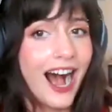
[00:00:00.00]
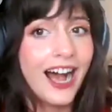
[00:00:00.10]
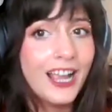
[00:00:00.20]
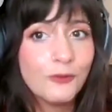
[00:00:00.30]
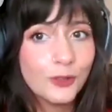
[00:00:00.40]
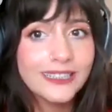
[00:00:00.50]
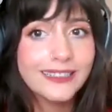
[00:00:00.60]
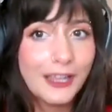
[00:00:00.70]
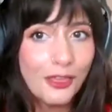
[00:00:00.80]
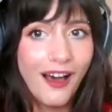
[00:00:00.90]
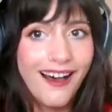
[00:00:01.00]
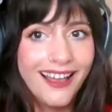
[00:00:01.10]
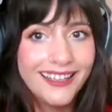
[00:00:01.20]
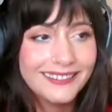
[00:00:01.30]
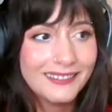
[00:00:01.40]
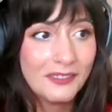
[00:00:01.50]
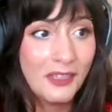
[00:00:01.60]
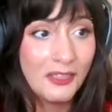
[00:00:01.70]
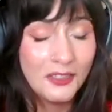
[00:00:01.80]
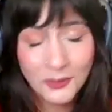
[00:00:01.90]
I really thought
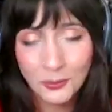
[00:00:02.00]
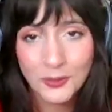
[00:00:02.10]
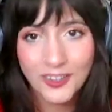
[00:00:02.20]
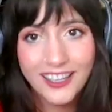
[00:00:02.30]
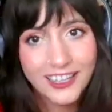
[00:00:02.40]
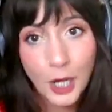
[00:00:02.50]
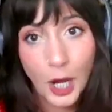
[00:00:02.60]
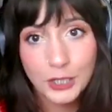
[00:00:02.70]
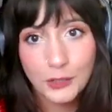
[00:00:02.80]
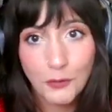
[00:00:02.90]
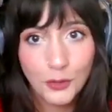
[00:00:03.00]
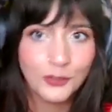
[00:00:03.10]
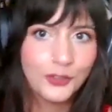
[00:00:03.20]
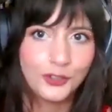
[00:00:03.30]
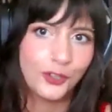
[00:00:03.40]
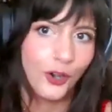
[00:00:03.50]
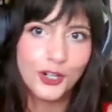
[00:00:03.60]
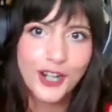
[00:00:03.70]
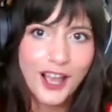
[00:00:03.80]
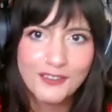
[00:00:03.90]
that this was like kind of the
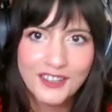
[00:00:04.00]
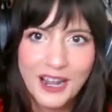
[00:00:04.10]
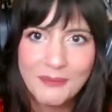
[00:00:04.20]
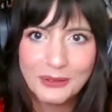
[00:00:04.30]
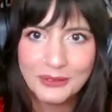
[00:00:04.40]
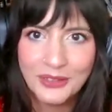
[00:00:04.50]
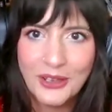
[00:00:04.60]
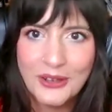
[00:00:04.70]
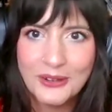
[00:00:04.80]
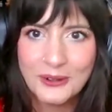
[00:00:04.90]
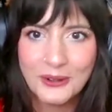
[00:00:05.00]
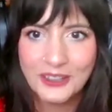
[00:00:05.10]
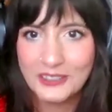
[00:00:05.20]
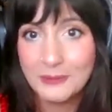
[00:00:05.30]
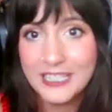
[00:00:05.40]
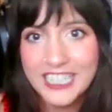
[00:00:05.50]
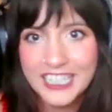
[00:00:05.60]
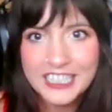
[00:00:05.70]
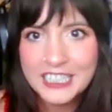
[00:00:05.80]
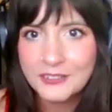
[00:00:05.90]
start of an episode, or like the
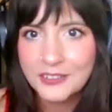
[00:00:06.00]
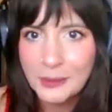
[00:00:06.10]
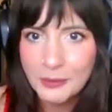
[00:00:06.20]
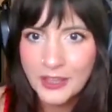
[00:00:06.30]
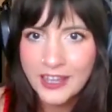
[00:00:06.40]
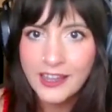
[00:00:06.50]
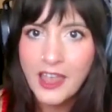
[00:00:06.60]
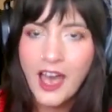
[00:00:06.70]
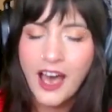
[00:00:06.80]
beginning of something,